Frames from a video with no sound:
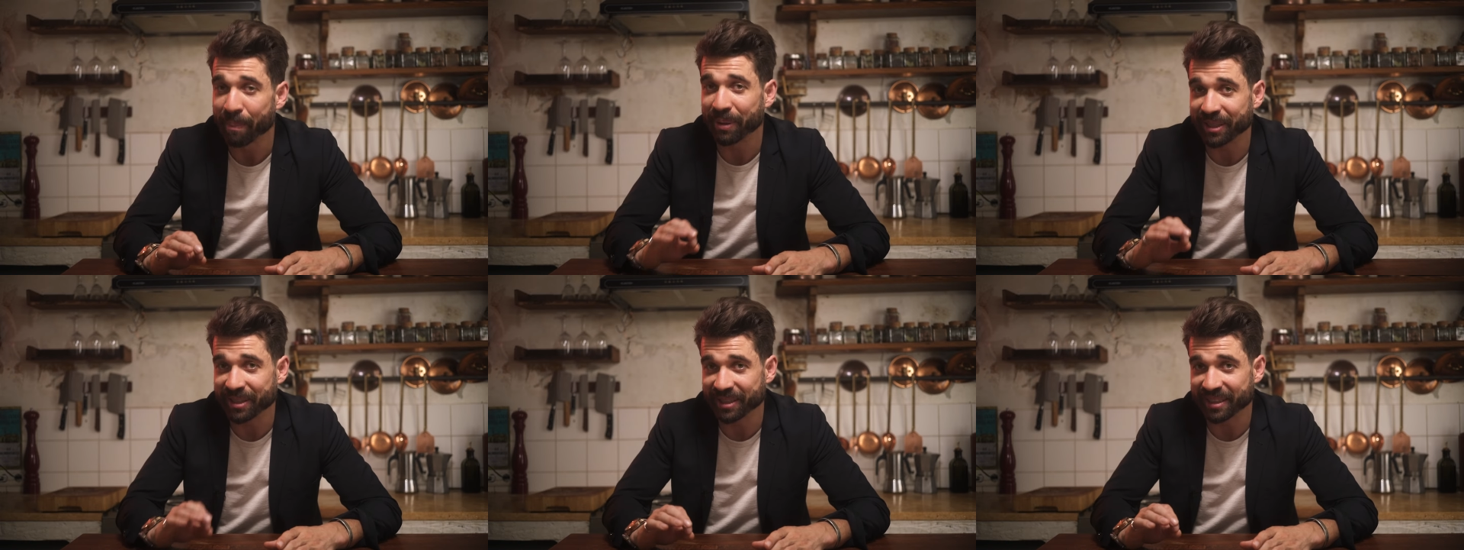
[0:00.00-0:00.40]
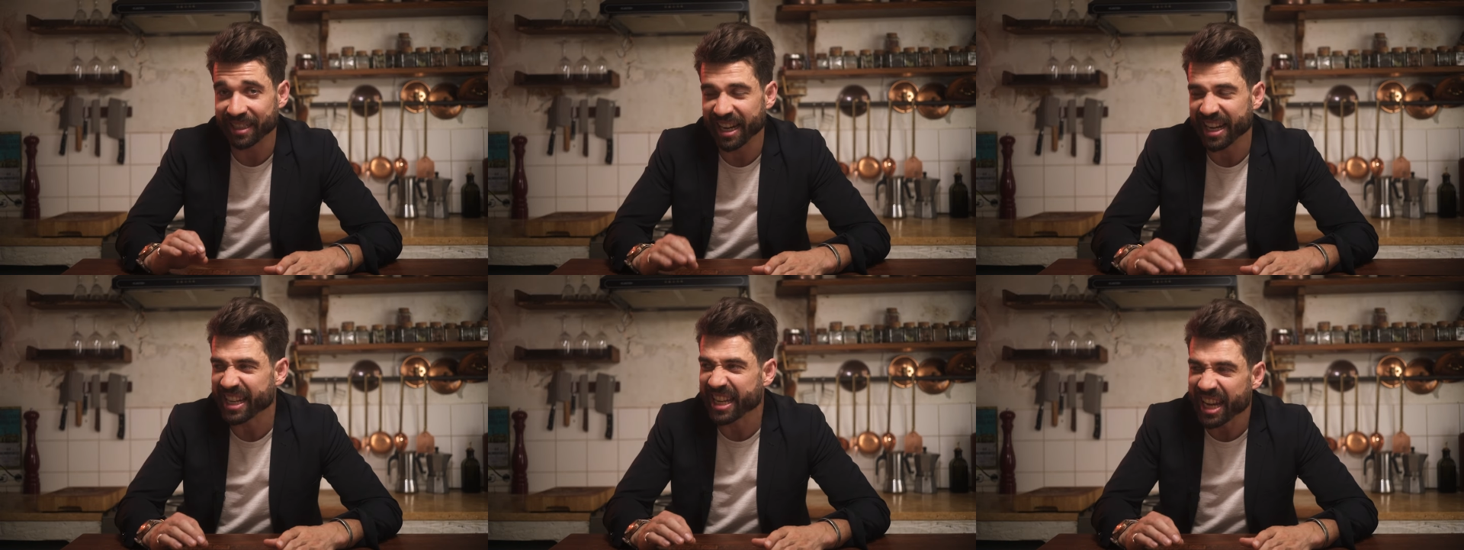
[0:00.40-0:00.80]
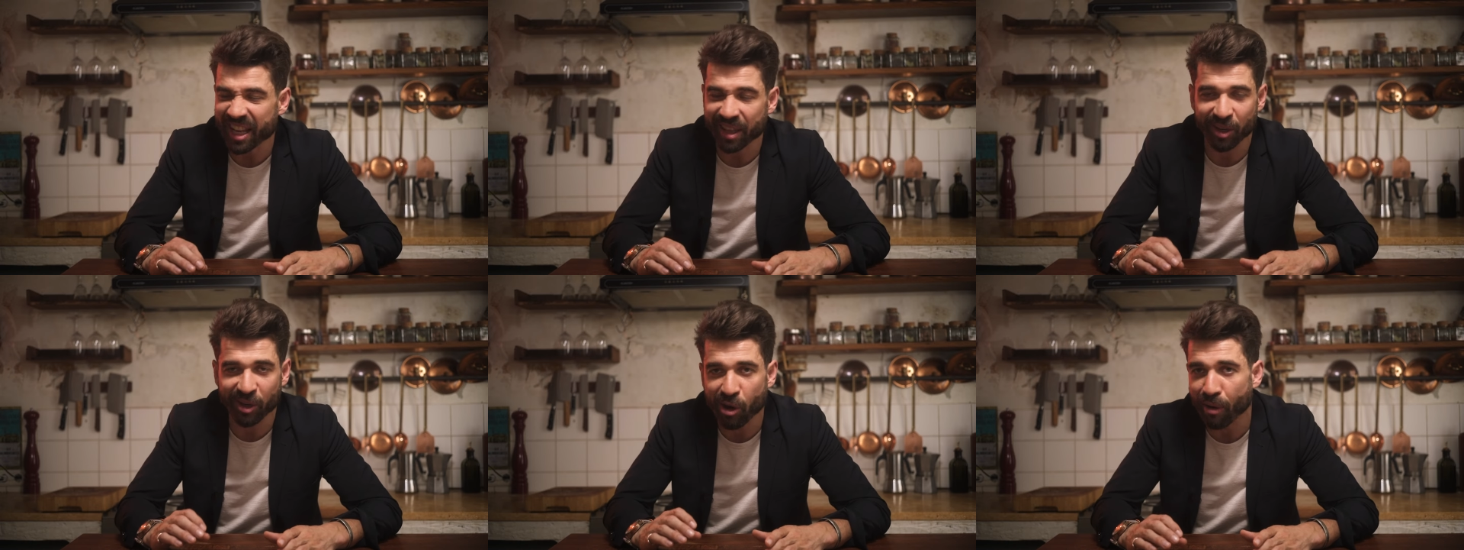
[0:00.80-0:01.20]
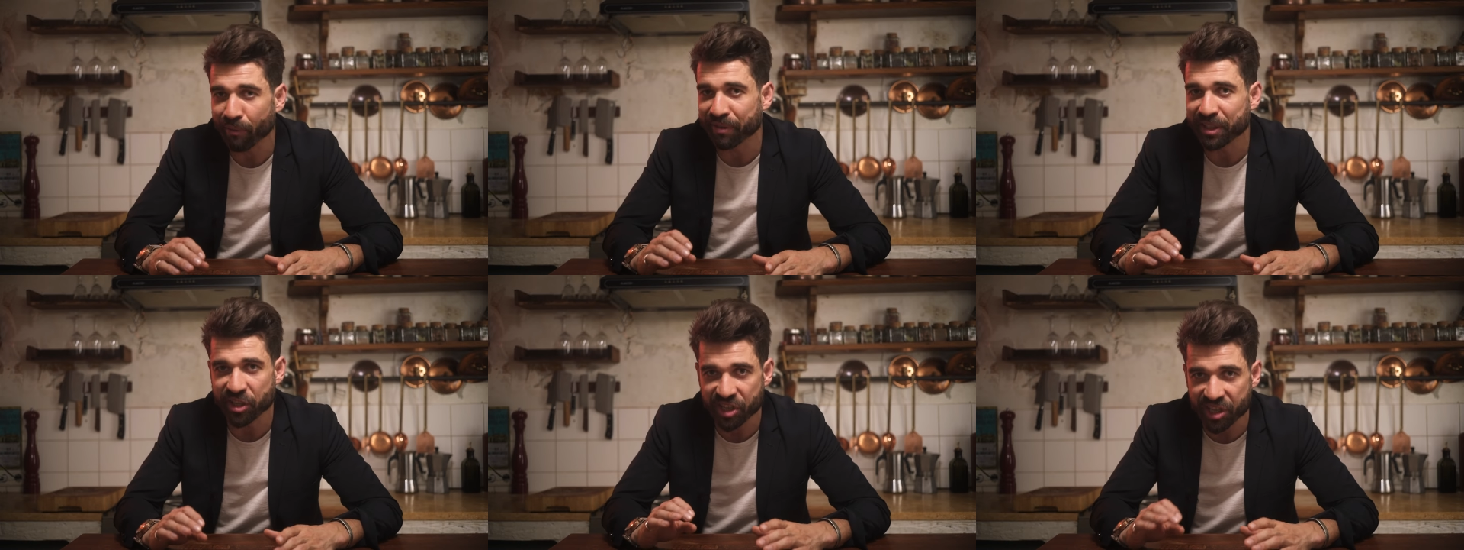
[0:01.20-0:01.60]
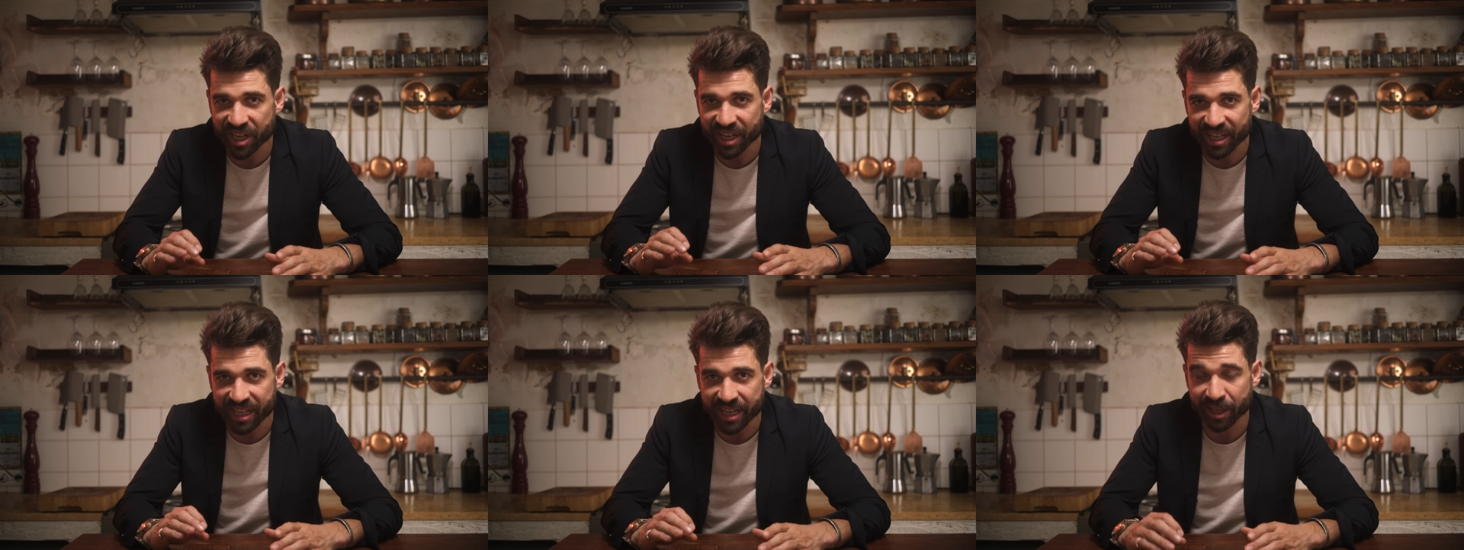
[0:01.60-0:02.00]
But to say, yeah, the coffee's
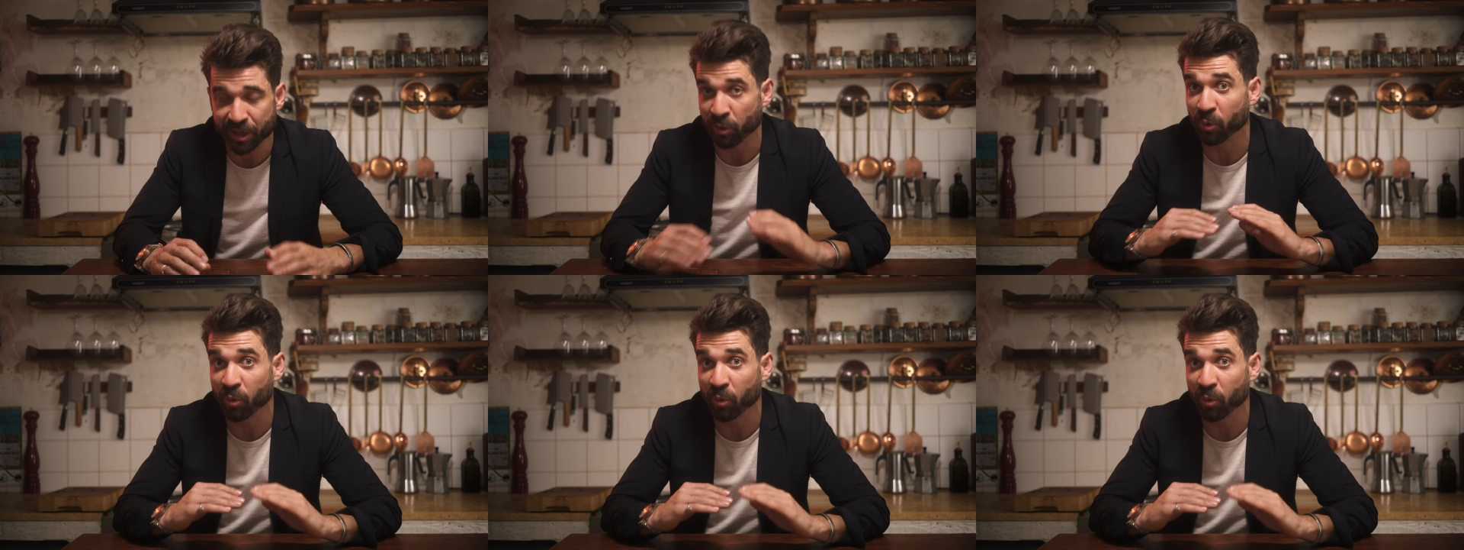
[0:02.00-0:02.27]
shit here